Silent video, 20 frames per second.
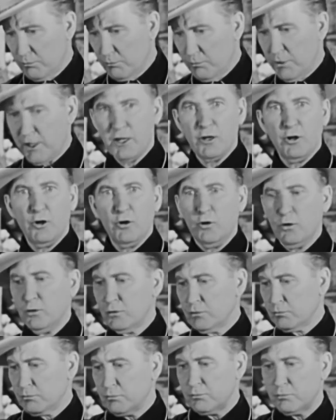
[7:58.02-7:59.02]
big
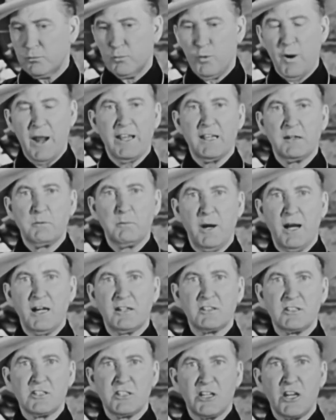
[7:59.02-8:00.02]
old wagon
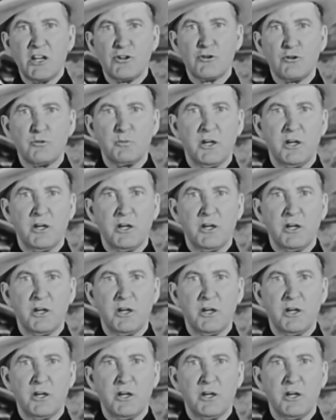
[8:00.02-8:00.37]
boxes issued